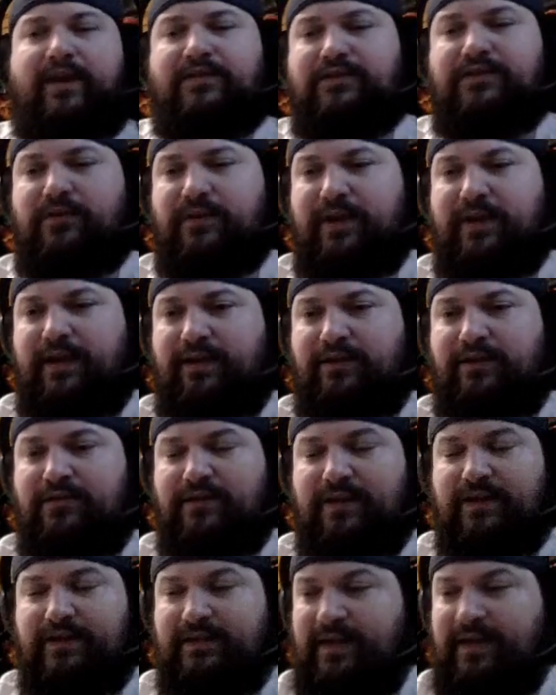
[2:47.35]
I was going into
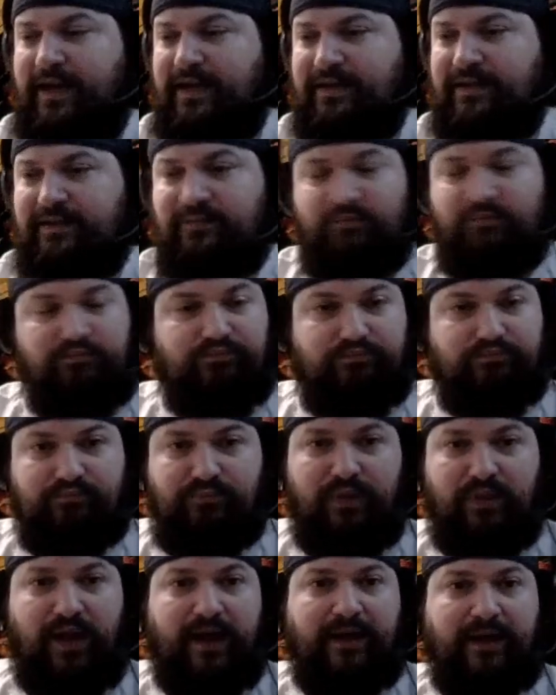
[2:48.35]
this as
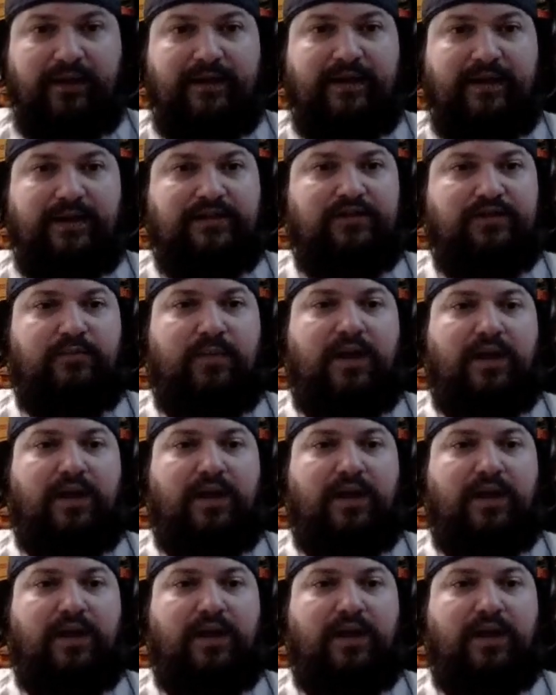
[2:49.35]
blindly as you